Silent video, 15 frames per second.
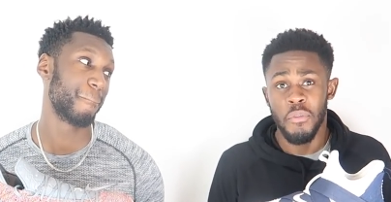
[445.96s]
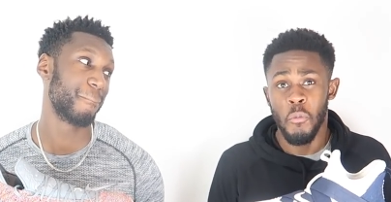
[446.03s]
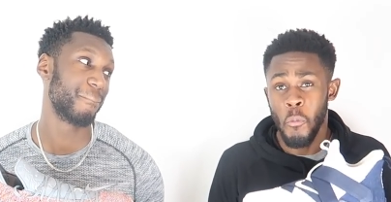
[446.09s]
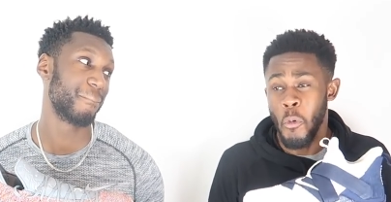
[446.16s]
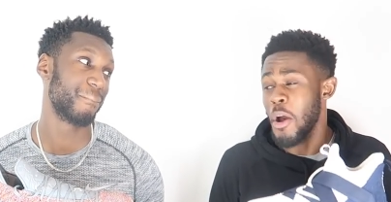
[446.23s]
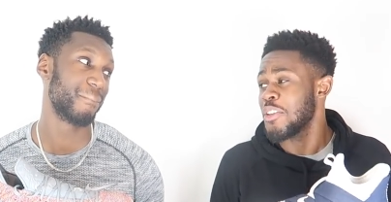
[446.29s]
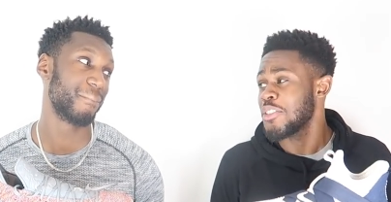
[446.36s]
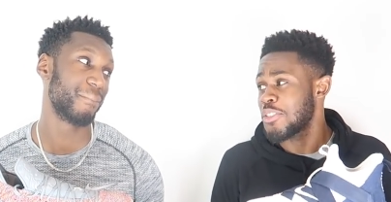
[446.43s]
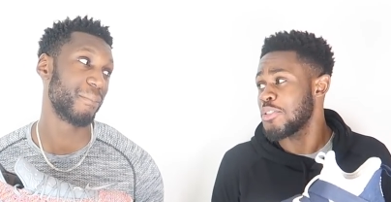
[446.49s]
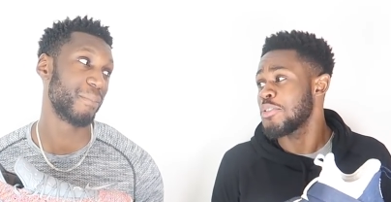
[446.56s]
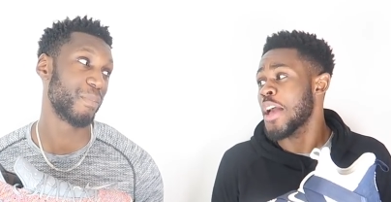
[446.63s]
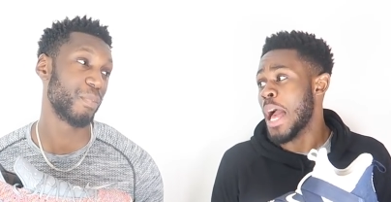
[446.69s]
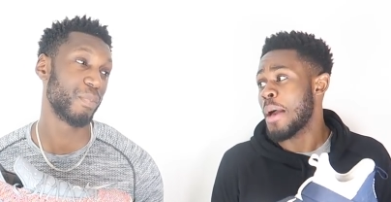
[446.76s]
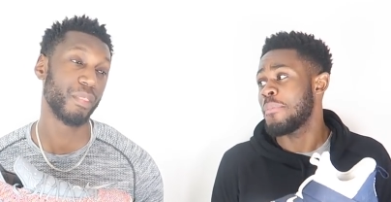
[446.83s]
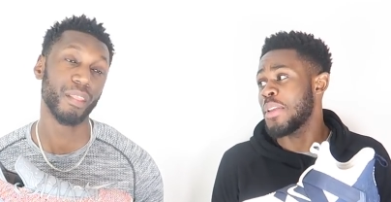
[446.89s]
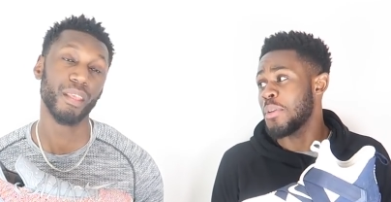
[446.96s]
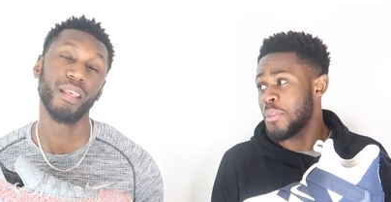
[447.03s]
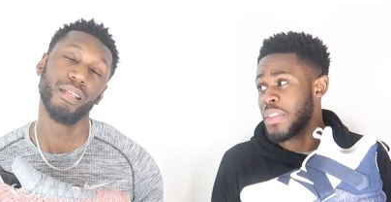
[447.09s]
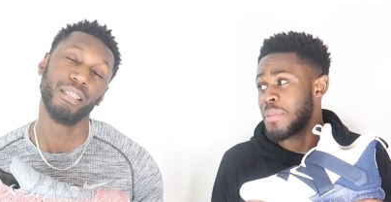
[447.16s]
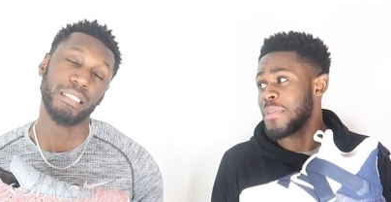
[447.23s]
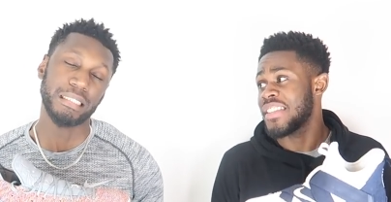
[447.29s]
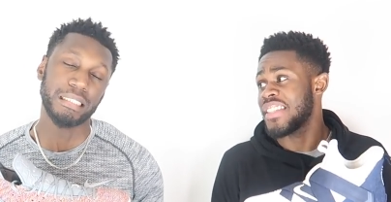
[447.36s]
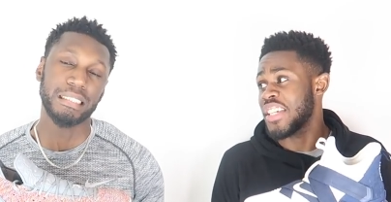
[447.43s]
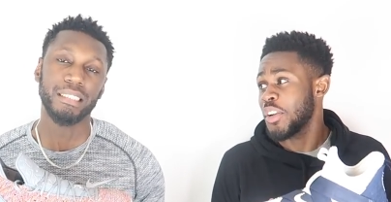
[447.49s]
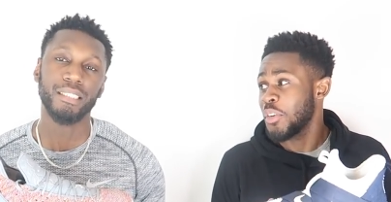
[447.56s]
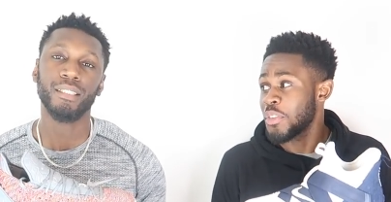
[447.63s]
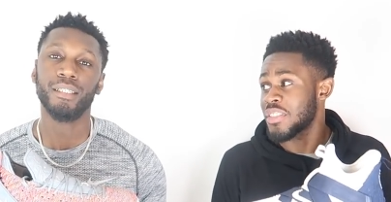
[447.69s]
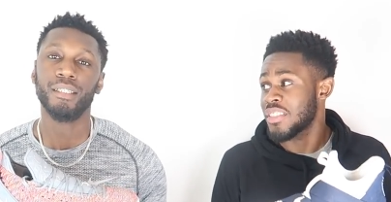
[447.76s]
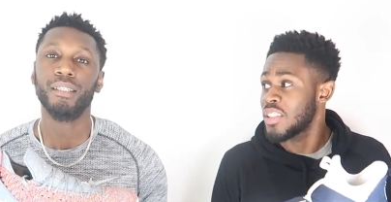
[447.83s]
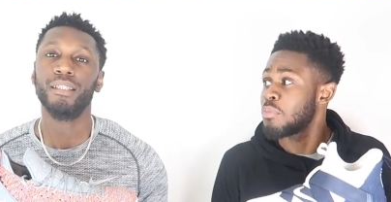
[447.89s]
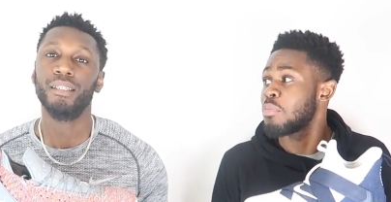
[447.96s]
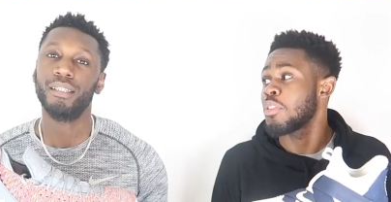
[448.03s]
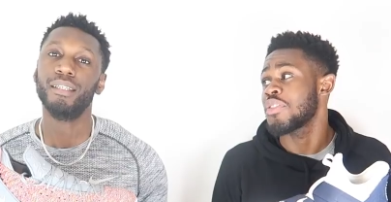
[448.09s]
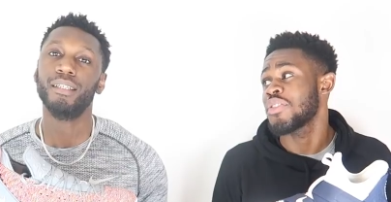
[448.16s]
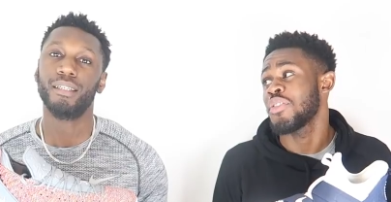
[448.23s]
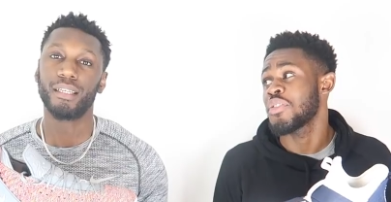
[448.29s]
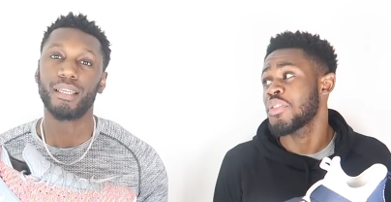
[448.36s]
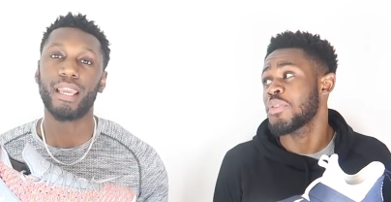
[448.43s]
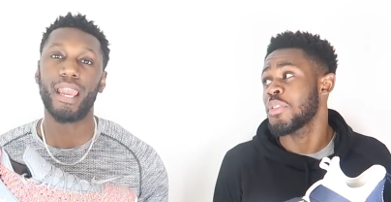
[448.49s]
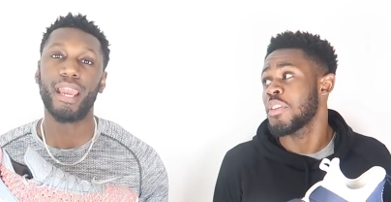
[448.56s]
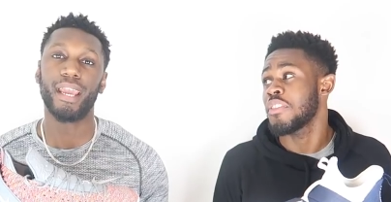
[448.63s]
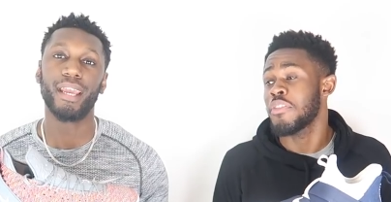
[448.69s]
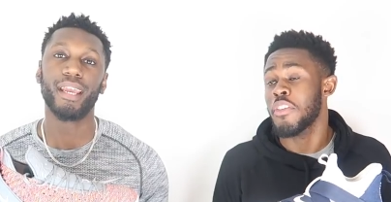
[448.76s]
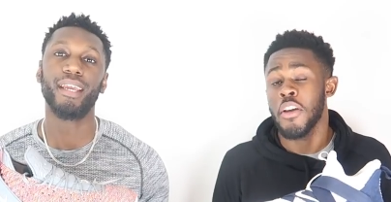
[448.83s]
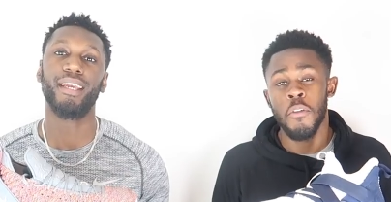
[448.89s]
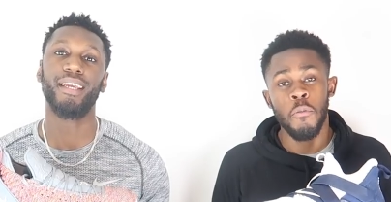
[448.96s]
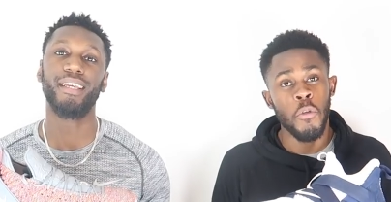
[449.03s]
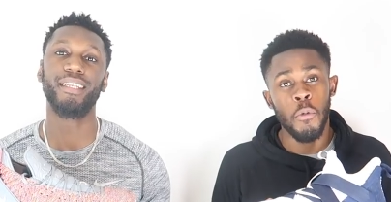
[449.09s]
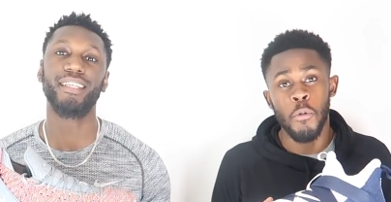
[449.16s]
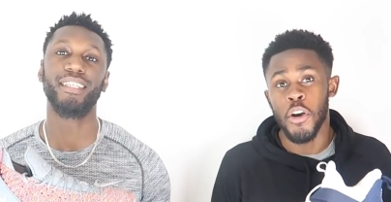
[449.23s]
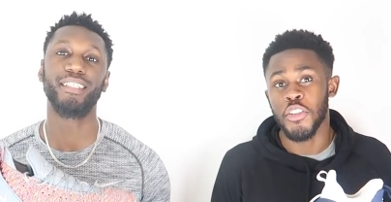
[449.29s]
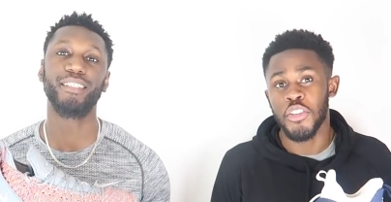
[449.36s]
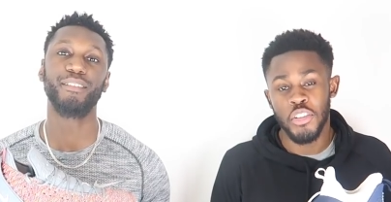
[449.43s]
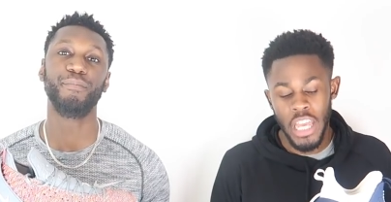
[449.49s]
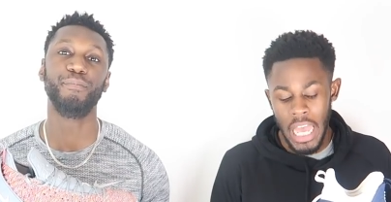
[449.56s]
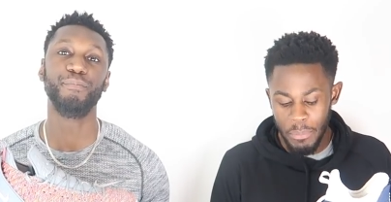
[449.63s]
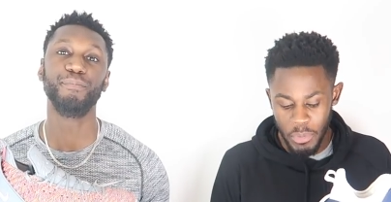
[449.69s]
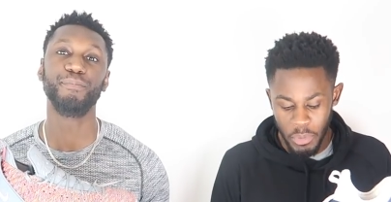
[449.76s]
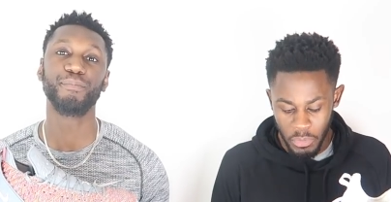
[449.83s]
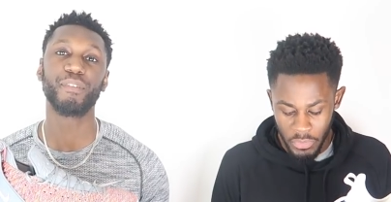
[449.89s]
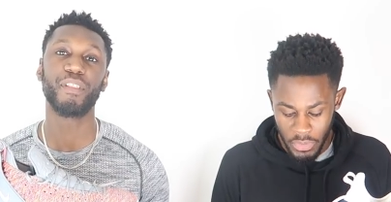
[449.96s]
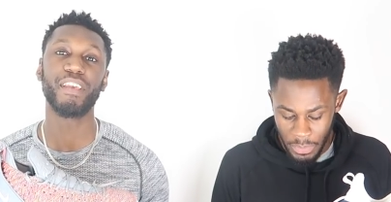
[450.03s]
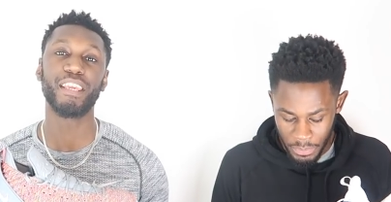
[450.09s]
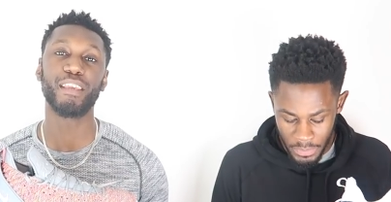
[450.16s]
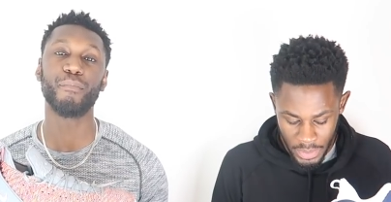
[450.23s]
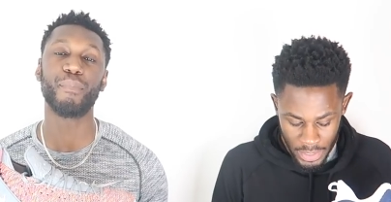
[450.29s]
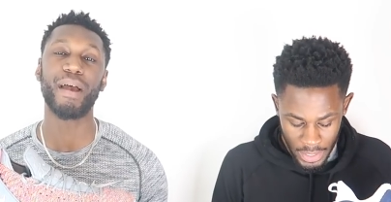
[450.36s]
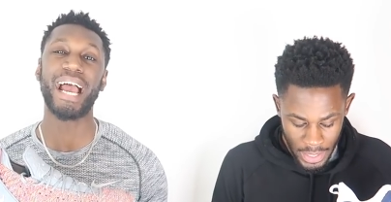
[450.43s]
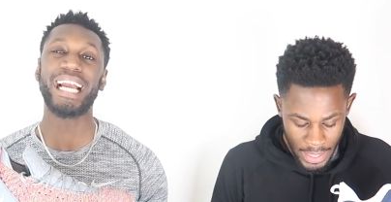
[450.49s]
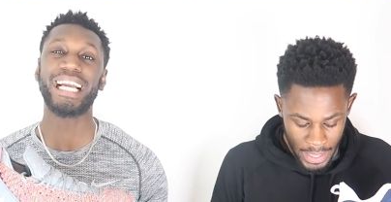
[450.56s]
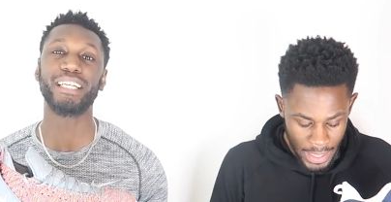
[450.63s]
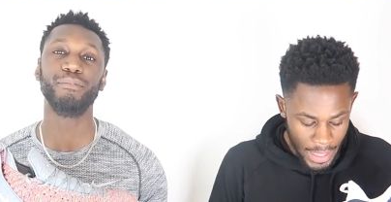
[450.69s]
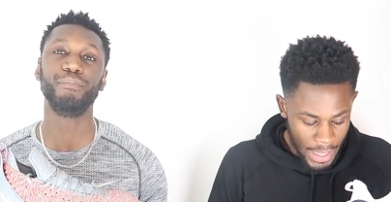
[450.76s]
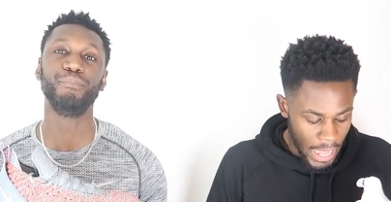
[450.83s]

Speaker 1: weren't too happy with the materials in LeBron Soldier 12. We weren't too happy with Take him back.